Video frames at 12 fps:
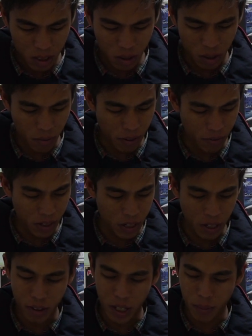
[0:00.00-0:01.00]
So here we have the
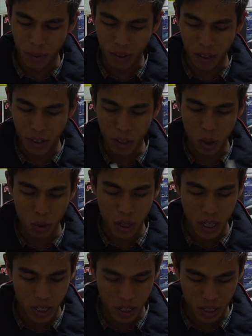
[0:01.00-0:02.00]
Integra Type R in the
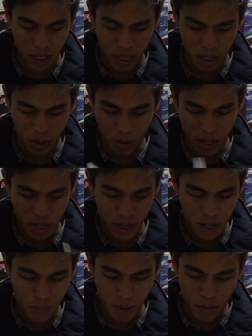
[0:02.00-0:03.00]
2-liter category,
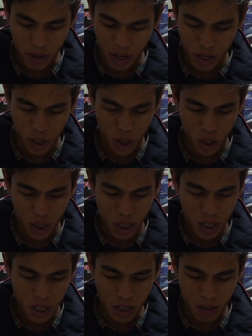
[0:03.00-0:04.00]
Mirage,
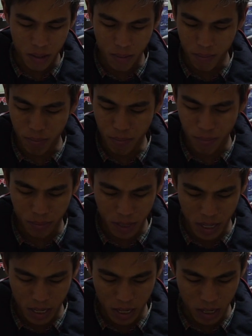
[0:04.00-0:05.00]

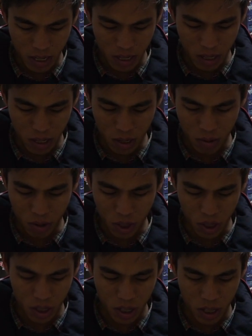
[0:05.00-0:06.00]
and, you know,
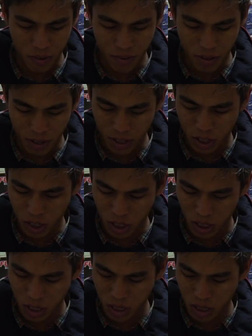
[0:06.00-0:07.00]
just even like
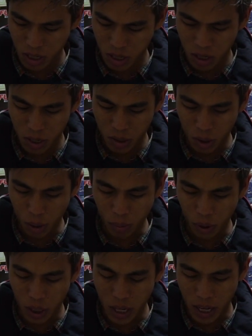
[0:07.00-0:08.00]

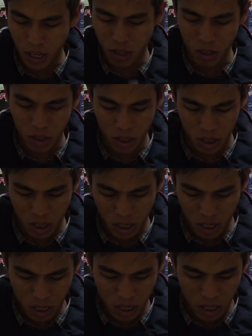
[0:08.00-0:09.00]
normal sedans.
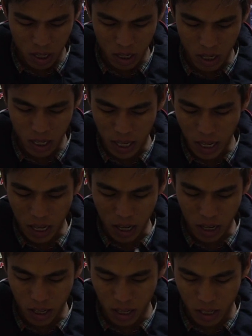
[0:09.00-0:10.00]
Here the
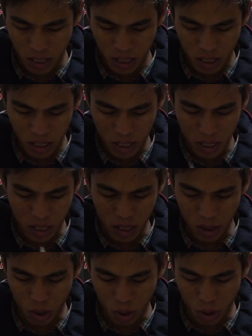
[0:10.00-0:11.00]
Galant and
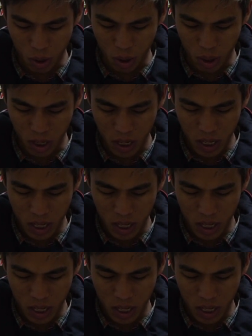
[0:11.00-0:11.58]
Accord.